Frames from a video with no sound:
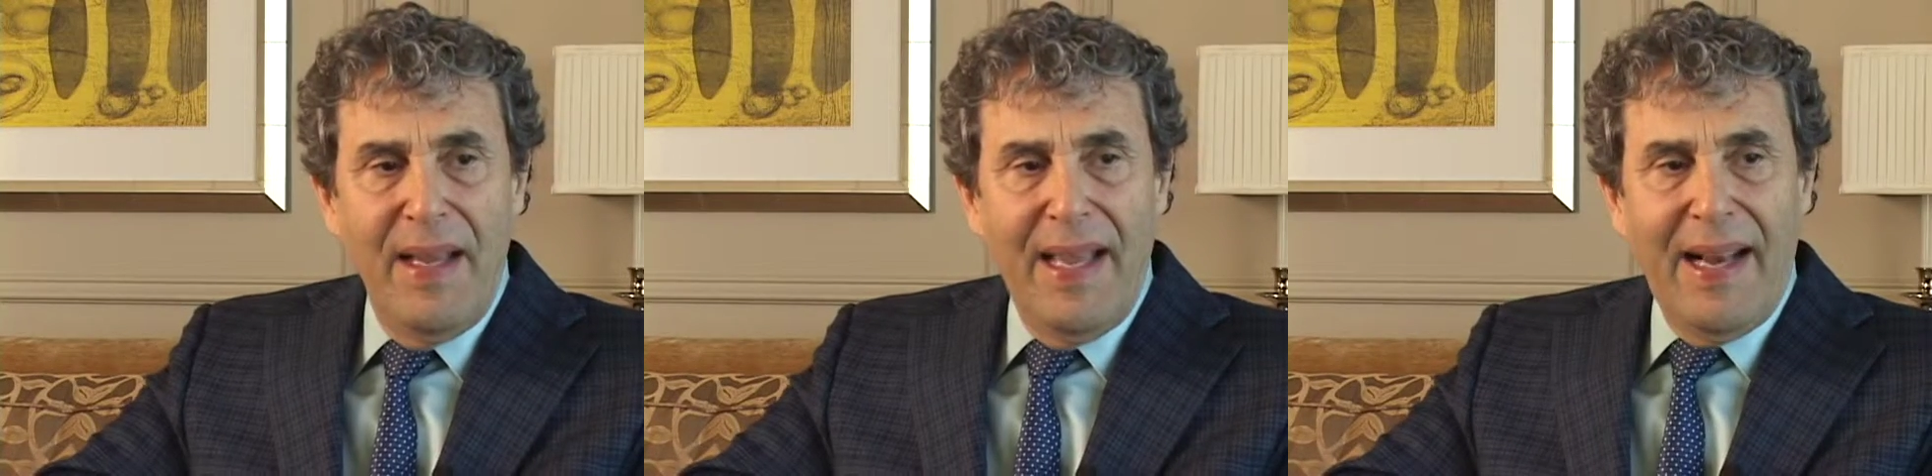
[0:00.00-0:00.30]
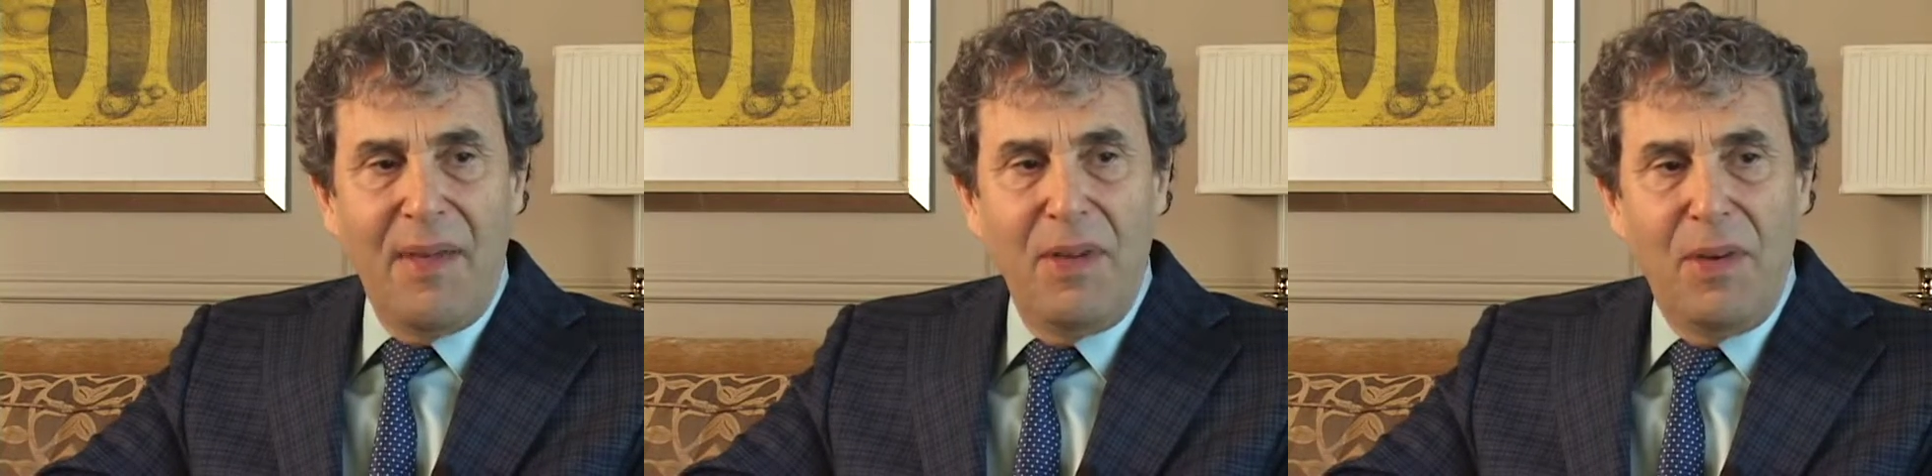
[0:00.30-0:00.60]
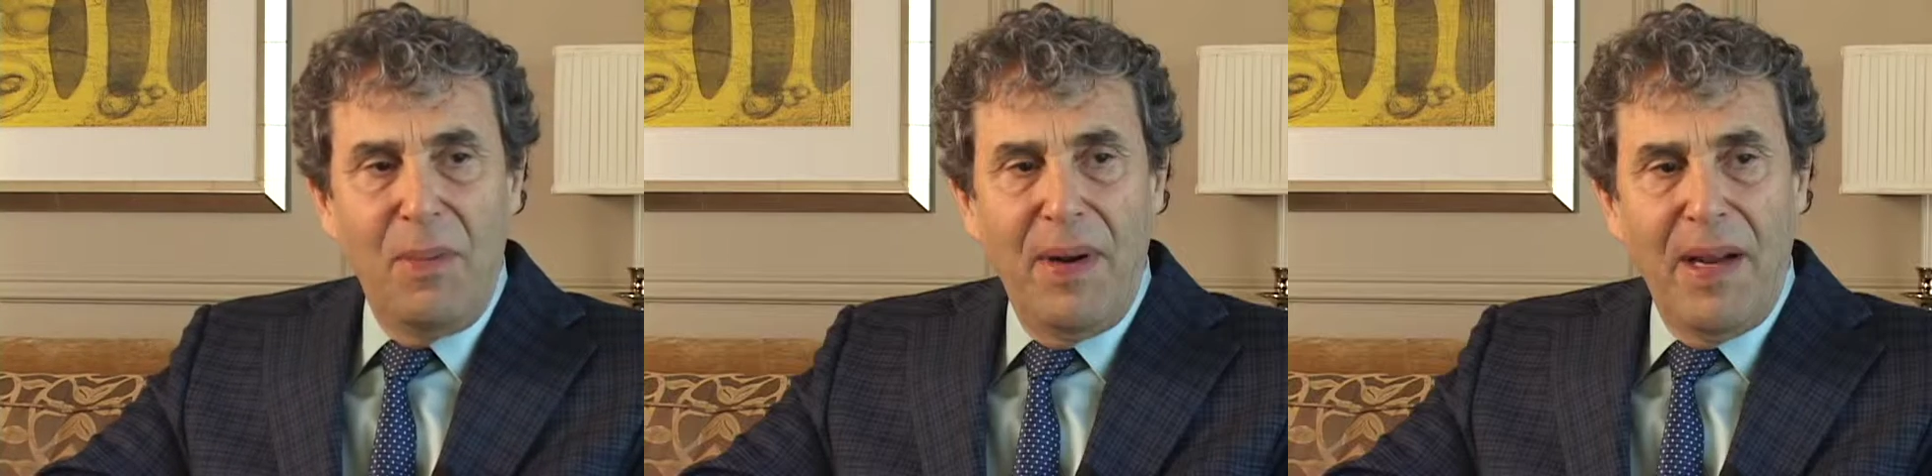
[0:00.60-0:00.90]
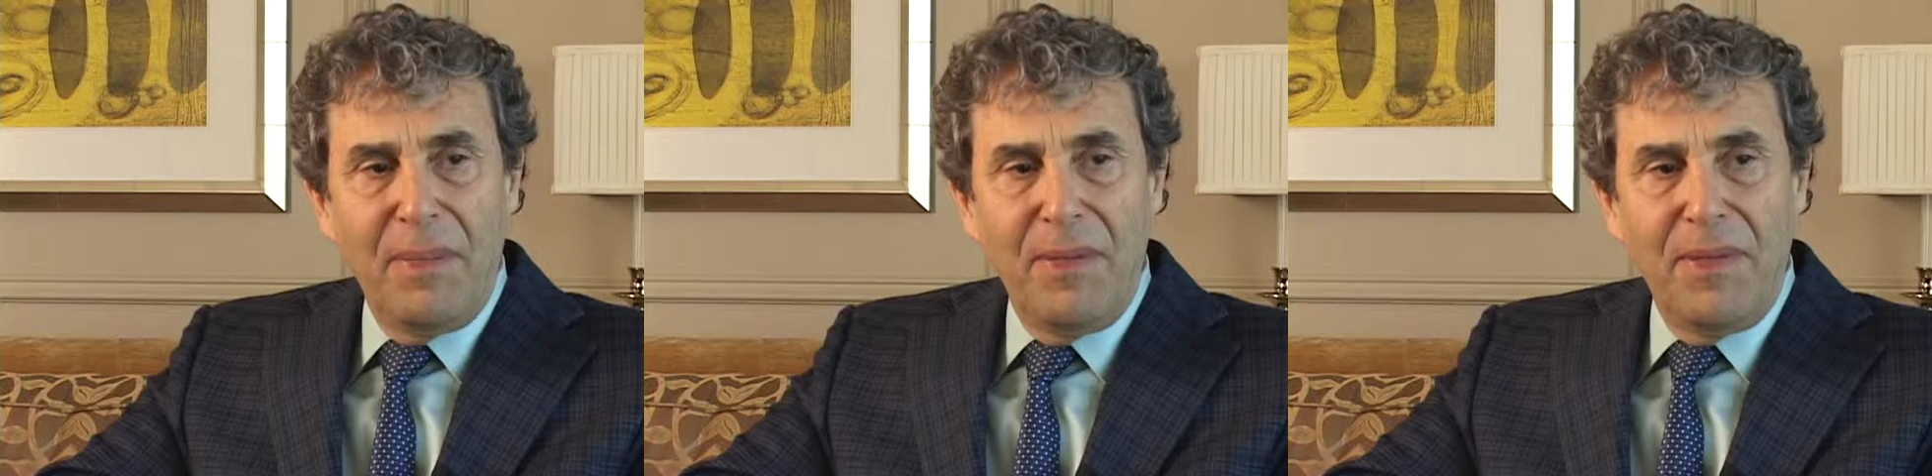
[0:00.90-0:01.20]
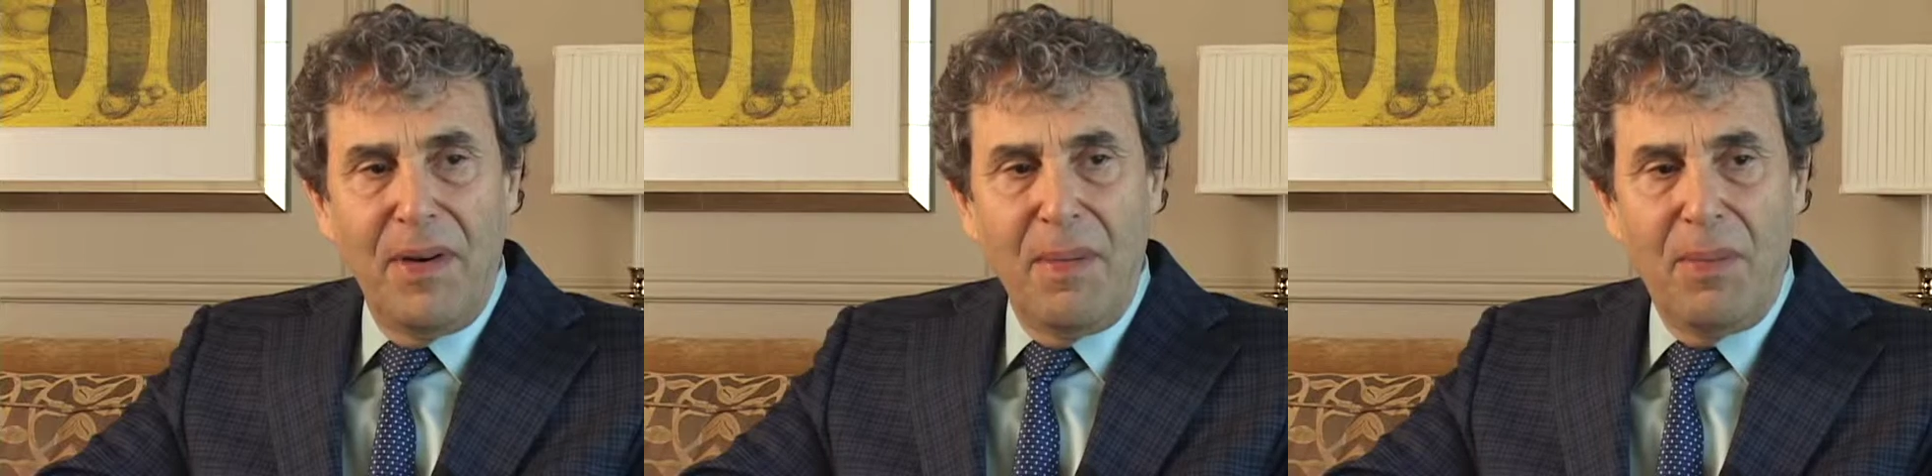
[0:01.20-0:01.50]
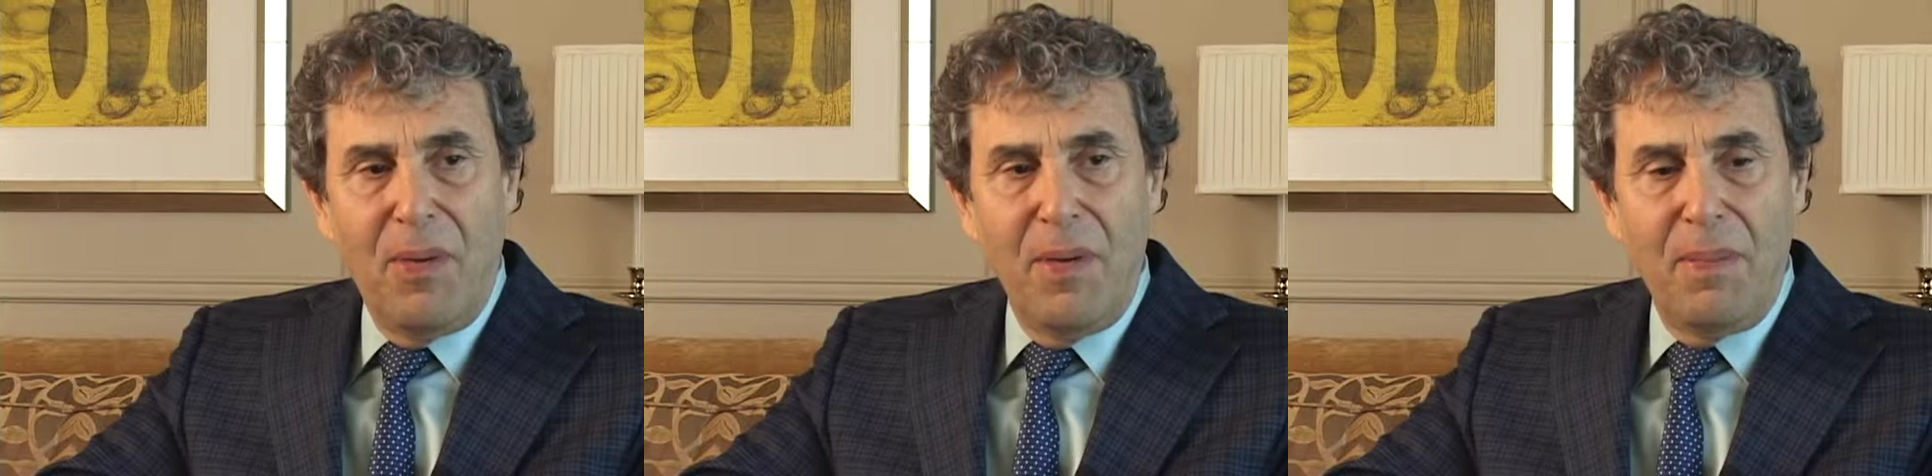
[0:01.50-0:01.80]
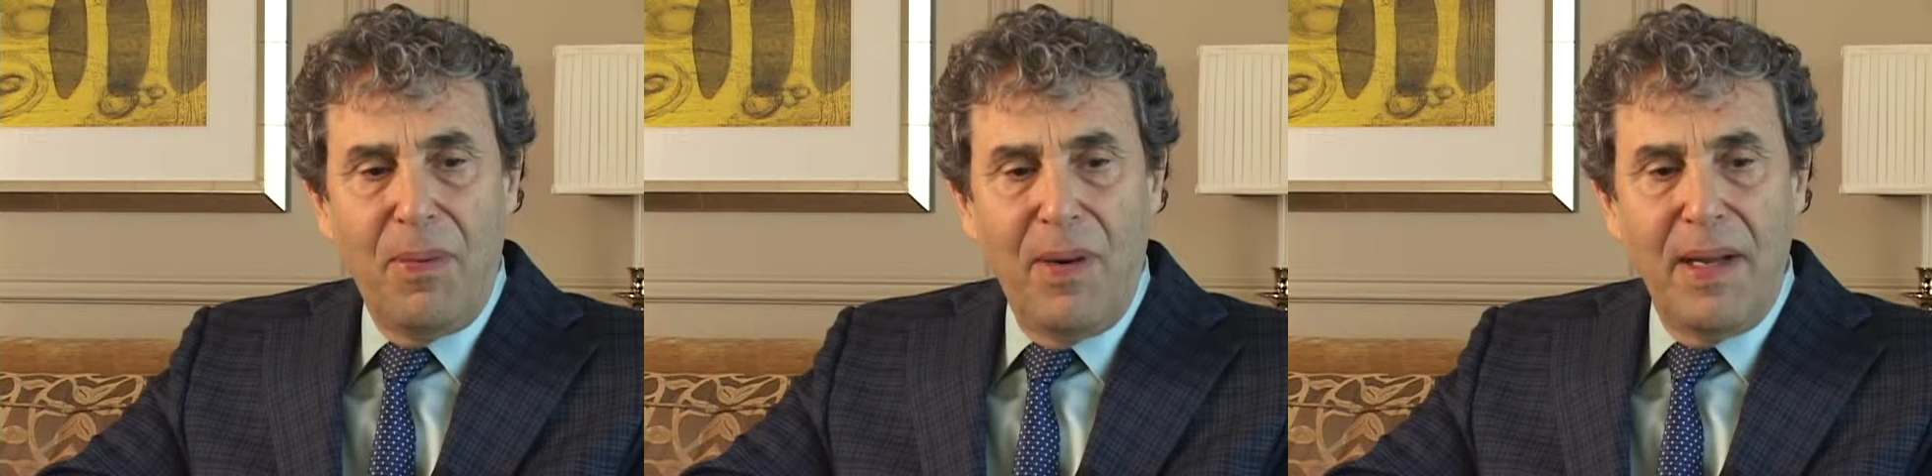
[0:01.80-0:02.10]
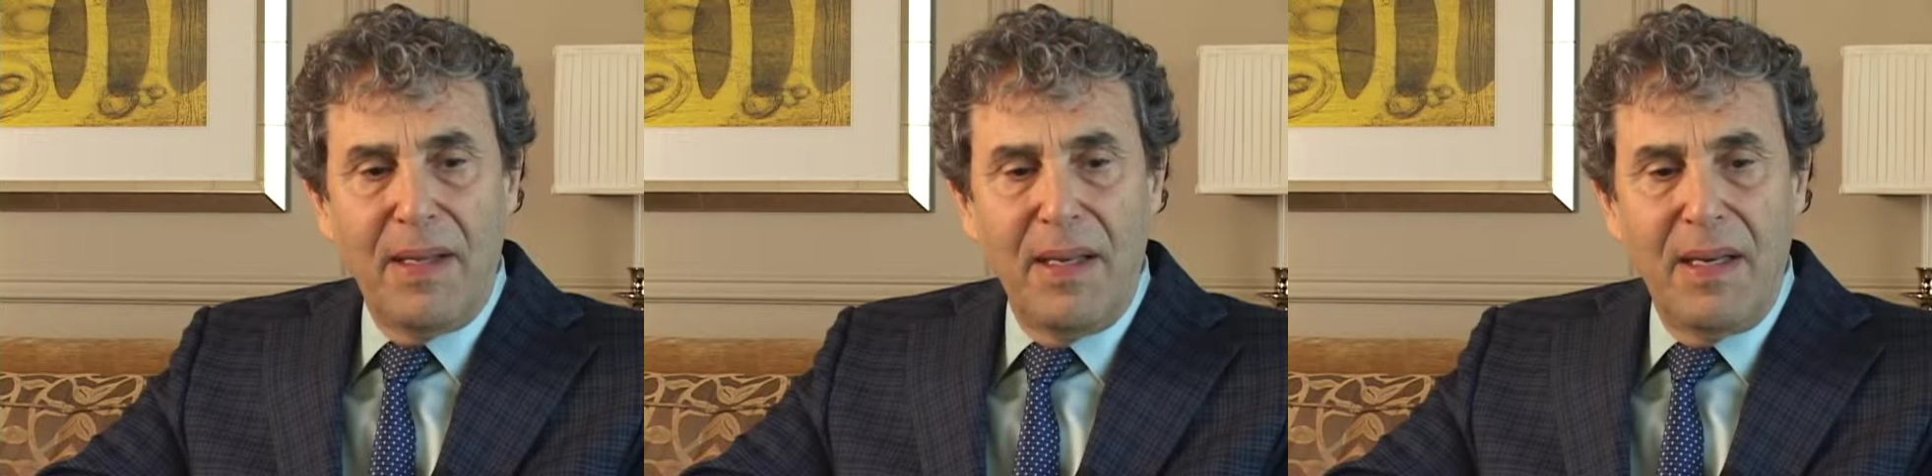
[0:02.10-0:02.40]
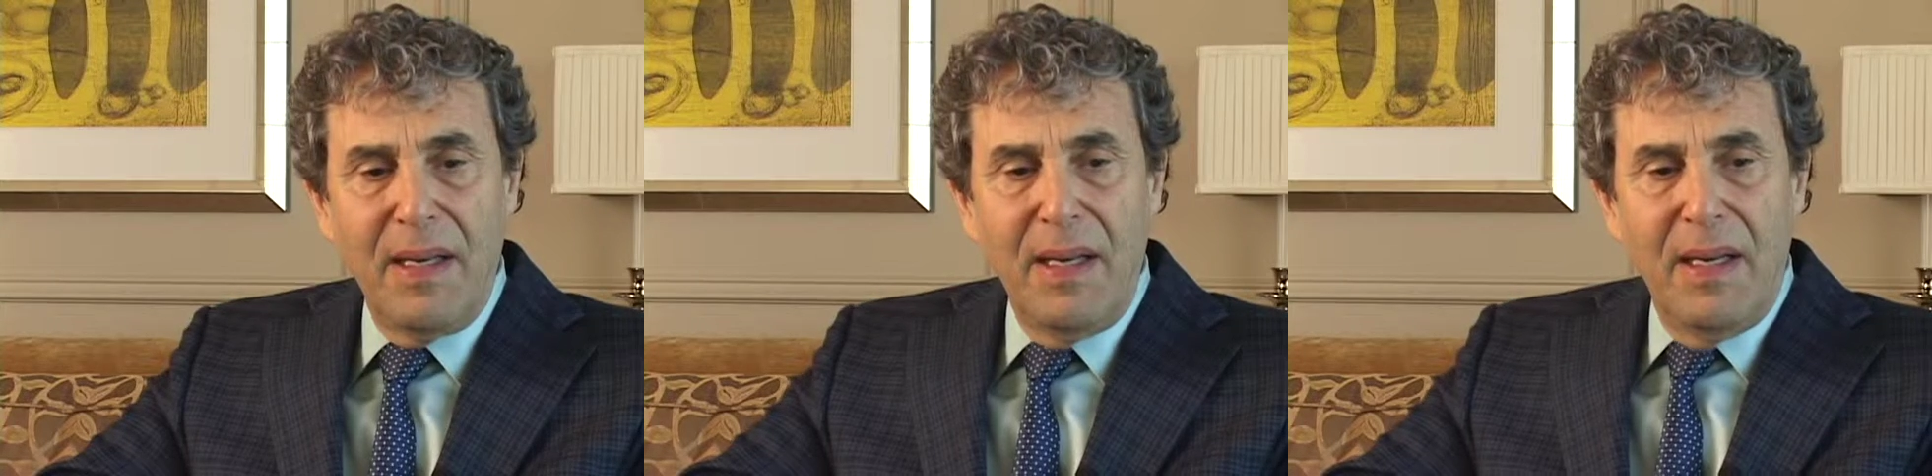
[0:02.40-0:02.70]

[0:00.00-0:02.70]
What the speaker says: And I think you bring up a very important point, that